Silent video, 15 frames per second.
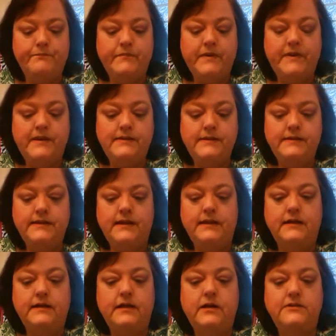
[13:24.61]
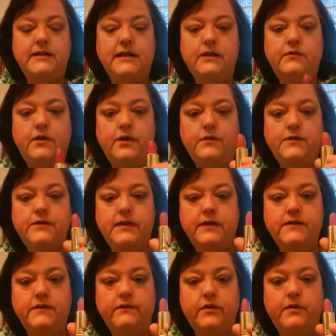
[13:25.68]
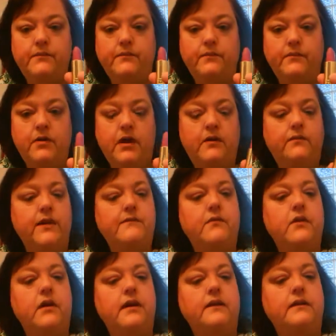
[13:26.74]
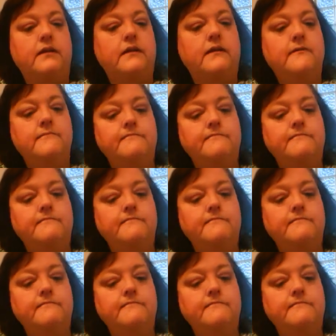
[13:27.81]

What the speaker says: But this is called Teak Rose, and it's from Revlon.